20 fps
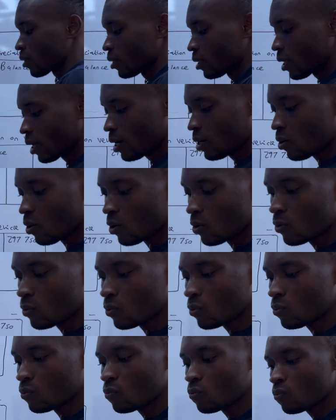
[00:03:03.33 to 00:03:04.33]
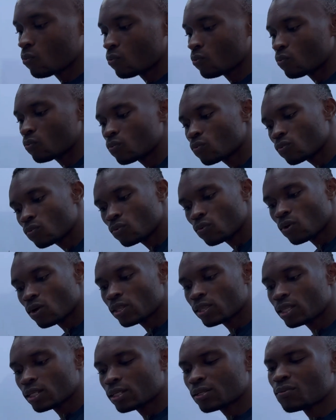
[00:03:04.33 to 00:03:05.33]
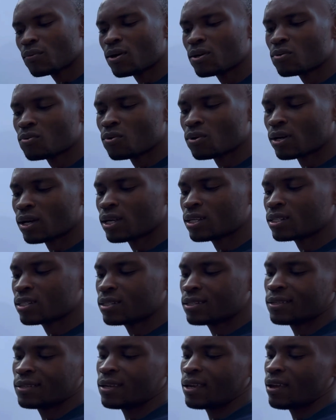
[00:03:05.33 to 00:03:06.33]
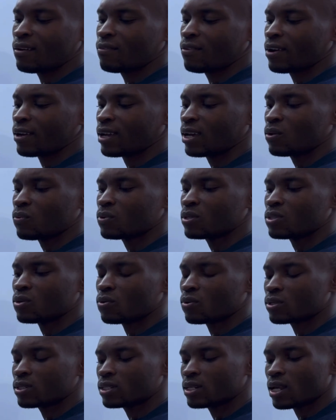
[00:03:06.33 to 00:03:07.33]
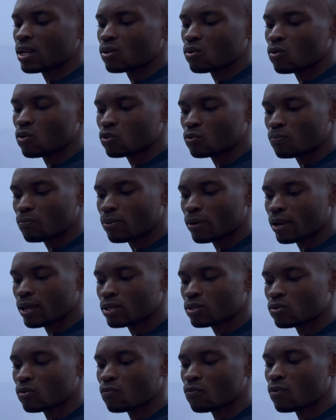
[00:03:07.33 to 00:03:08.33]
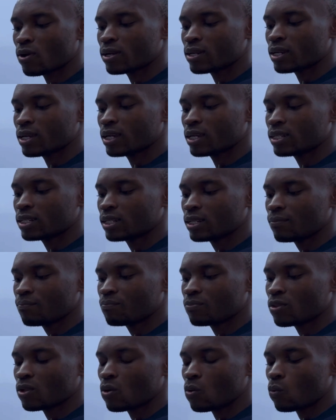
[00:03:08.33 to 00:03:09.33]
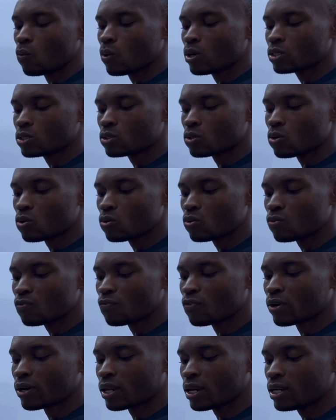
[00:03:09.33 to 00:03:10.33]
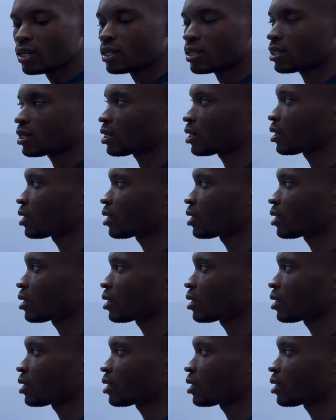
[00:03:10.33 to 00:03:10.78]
then on 31 August, a vehicle with original cost price of 180 was sold for credit.